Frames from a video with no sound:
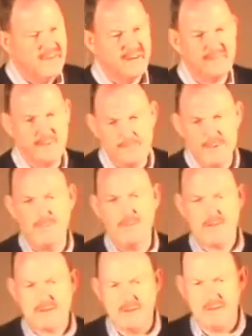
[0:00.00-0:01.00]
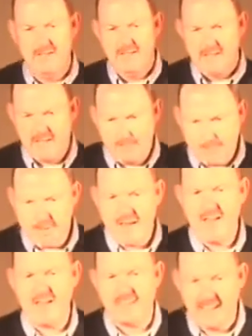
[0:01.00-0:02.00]
of the biblical
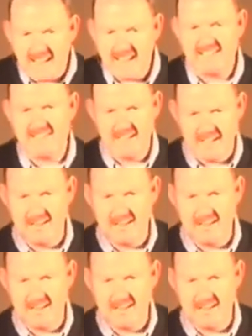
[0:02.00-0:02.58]
Hebraic idea